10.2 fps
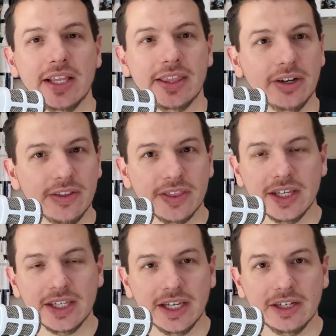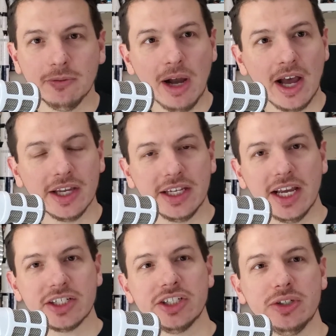They're thinking, "Wow, I can
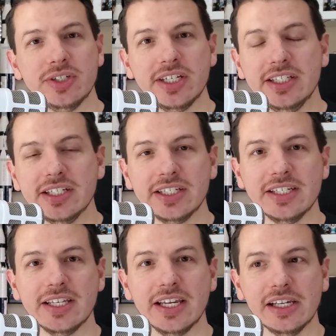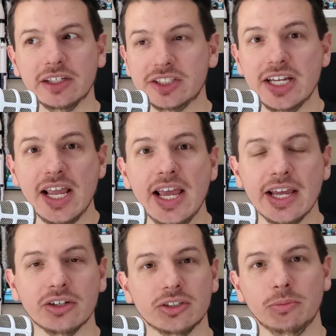actually go see this listing today
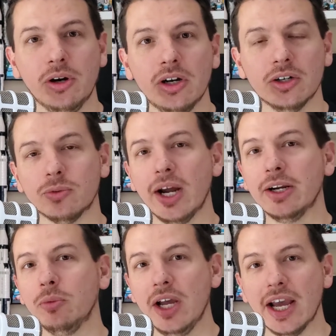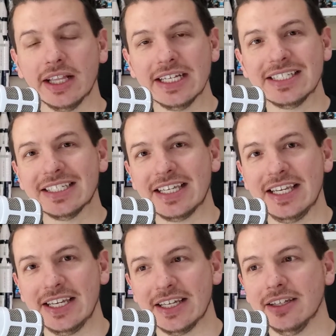or tomorrow right away." That's the
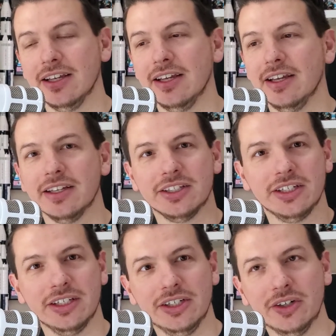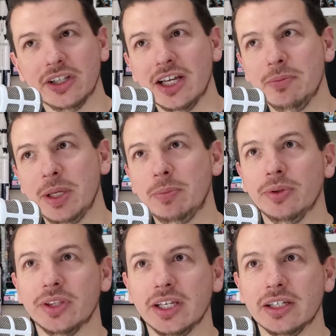key. A lot of people
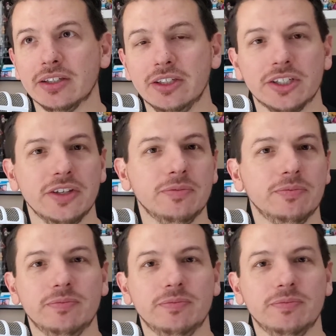think, look, you've